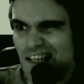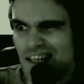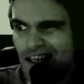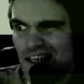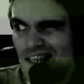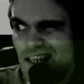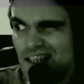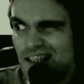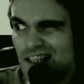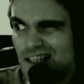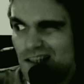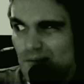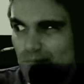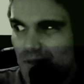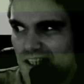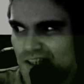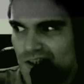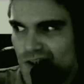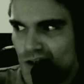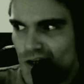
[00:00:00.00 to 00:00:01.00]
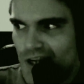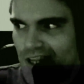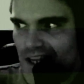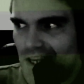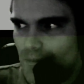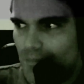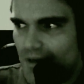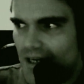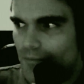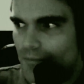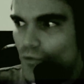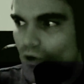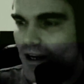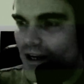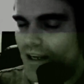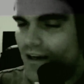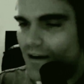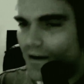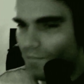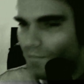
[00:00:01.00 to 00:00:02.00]
a little bit junky. But I'm
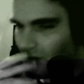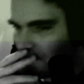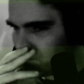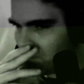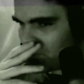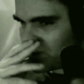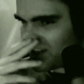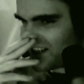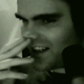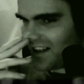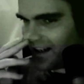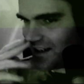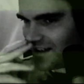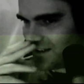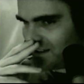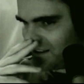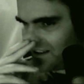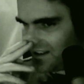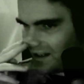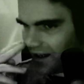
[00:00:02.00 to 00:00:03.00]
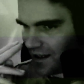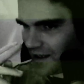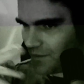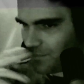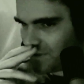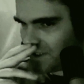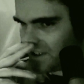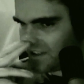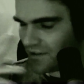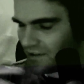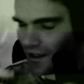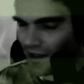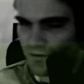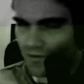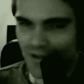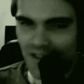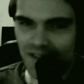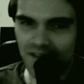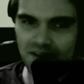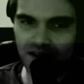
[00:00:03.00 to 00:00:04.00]
also working on a complete site
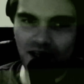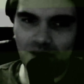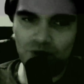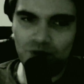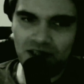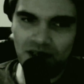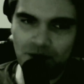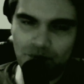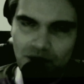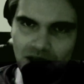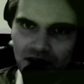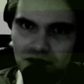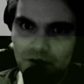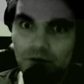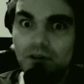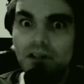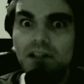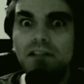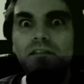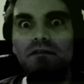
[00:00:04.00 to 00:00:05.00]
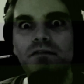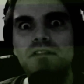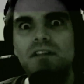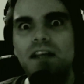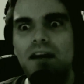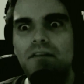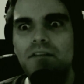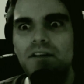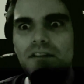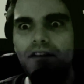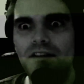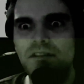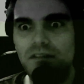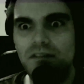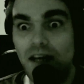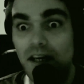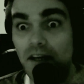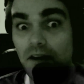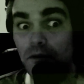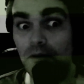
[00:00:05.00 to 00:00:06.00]
redesign with the impending release of Savage.
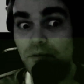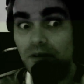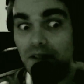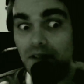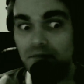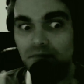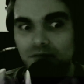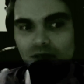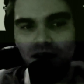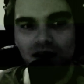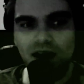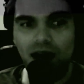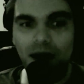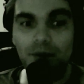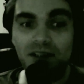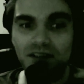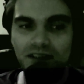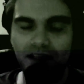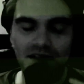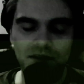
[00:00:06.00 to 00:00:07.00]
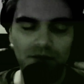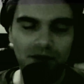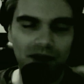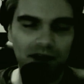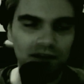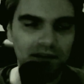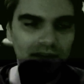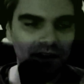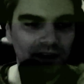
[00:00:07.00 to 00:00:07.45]
I know, I'm excited about it.